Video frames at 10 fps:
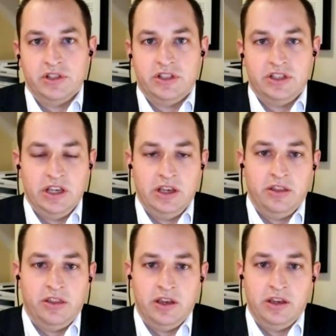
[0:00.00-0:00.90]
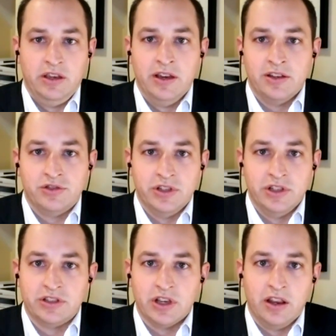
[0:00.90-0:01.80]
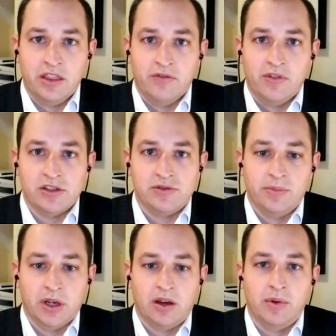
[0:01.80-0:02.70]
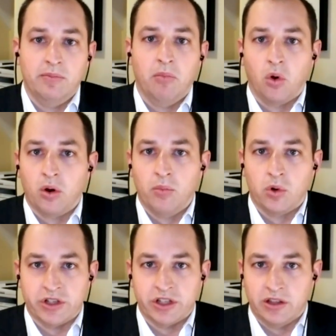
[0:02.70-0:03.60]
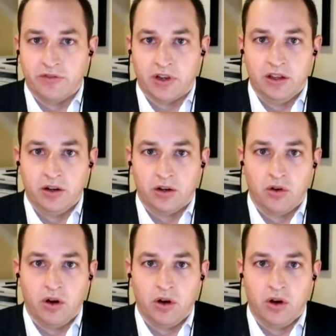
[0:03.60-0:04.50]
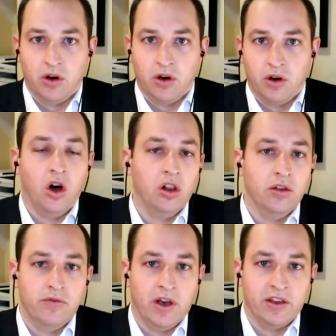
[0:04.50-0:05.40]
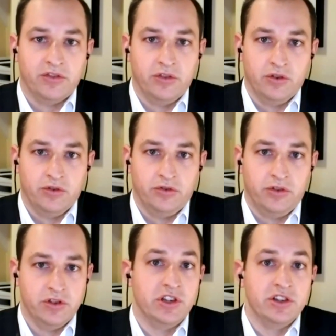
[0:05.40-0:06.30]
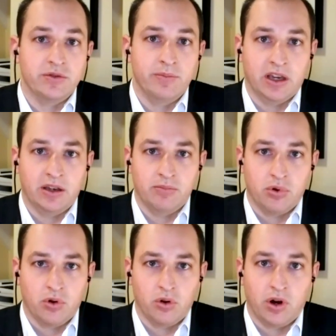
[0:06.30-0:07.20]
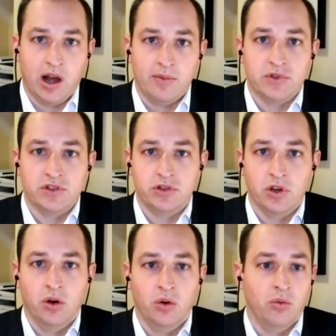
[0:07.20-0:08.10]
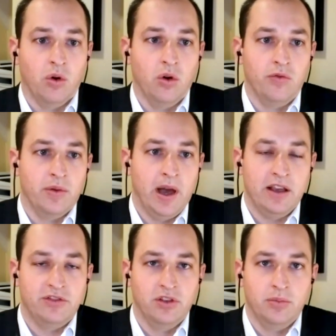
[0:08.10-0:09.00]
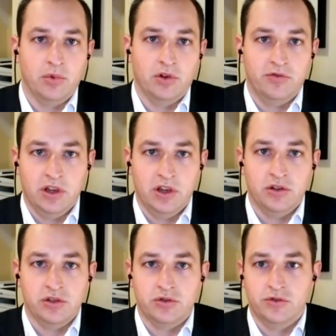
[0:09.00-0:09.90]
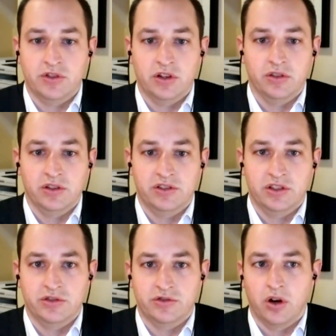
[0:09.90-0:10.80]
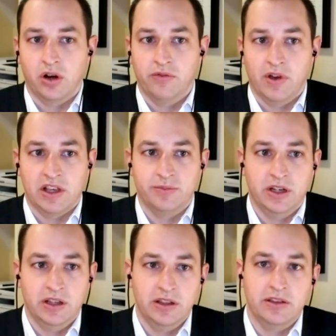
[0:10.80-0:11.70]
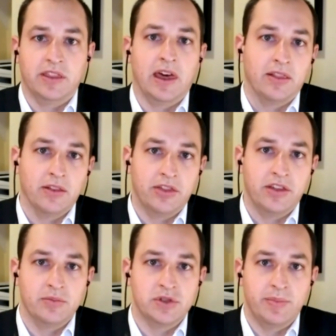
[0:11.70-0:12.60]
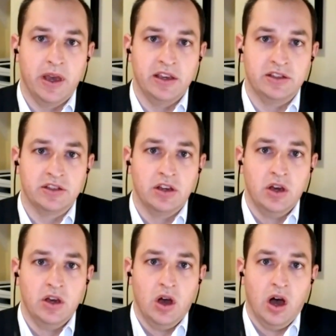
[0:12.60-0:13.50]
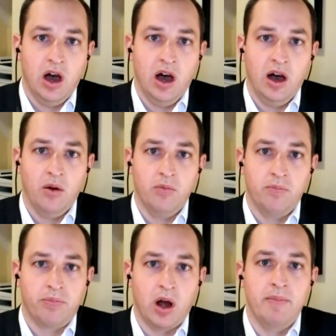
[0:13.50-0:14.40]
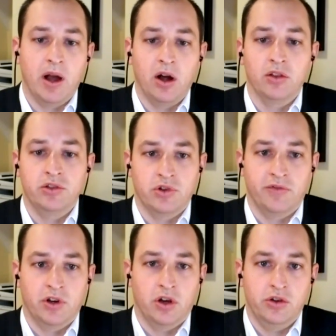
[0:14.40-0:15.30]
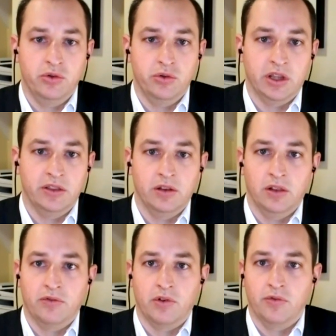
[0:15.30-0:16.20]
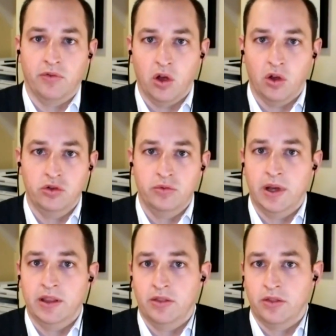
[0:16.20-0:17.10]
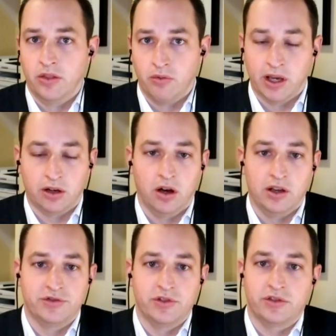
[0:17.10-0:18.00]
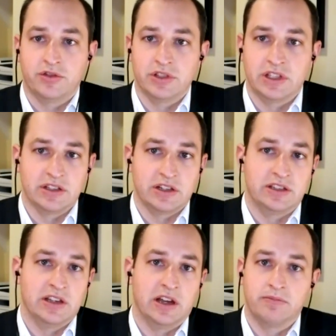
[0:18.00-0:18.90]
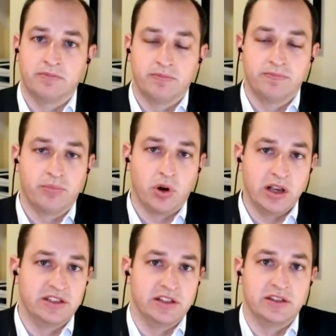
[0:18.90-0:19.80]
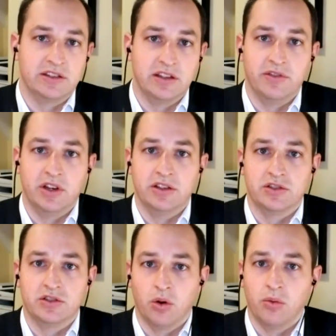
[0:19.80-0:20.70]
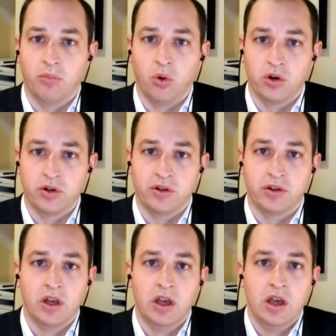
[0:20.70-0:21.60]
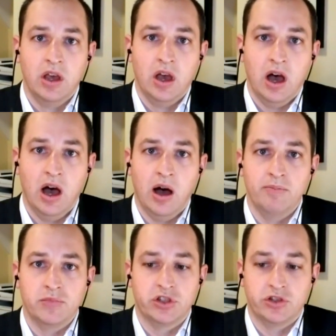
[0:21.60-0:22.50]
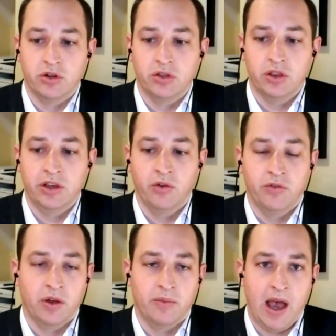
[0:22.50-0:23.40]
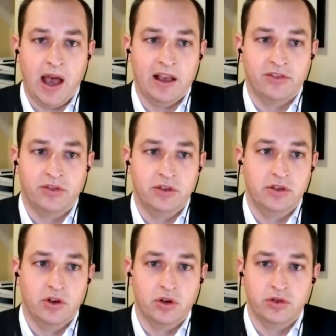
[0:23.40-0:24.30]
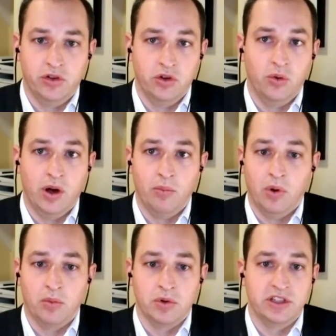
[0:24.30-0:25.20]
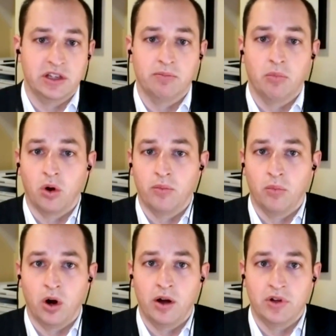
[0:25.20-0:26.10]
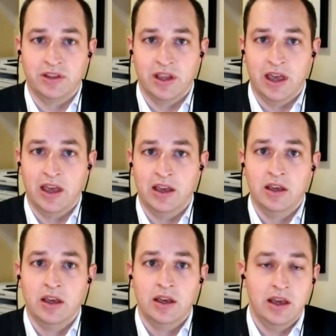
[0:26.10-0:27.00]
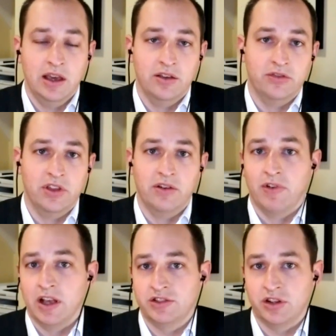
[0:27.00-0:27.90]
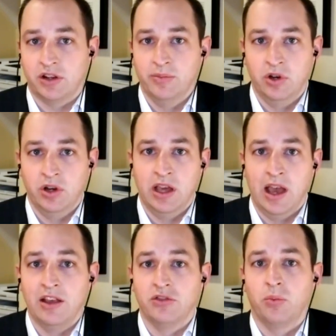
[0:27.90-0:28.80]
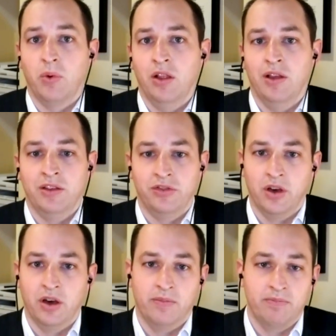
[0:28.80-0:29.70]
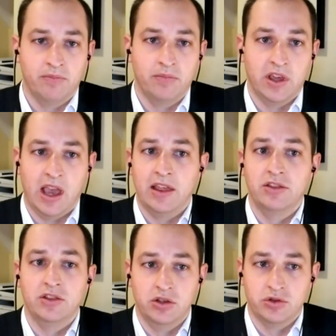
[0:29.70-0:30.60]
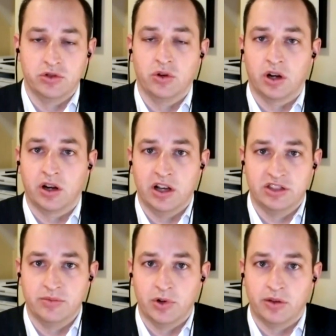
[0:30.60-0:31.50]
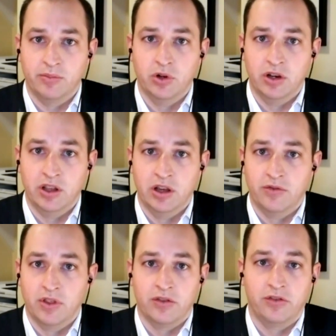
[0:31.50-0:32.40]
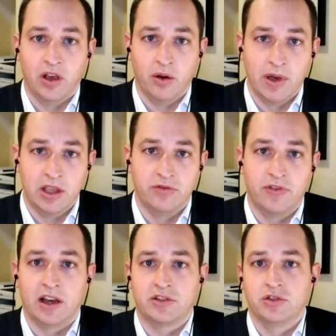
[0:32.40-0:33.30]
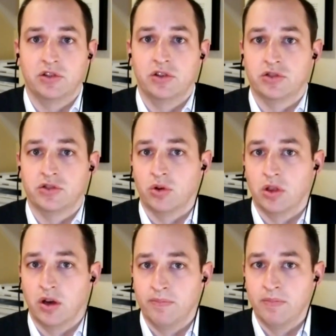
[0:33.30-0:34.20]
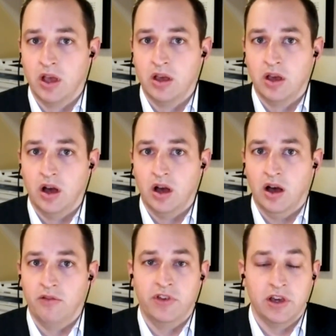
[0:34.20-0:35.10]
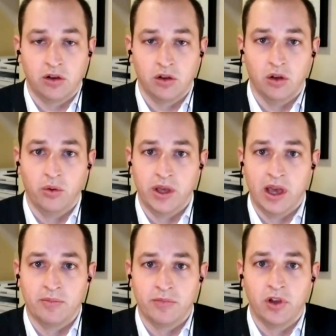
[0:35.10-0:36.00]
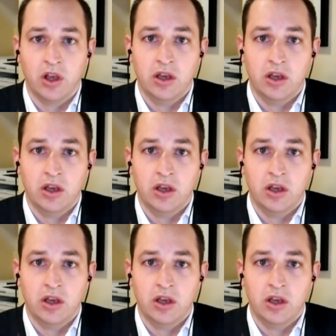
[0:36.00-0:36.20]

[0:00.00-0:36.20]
see the ESG side of the investment becoming more and more significant across all investors' decision-making programs. So over the past number of years, you've certainly seen strong investment into that lithium space, primarily driven on who can deliver volume and the right cost structures. As I said, price sensitivity is so important. Certainly over the past year or two, and what we're seeing more and more every day, is the investor community, as well as the end user or customer community of the cell manufacturers or the vehicle OEMs,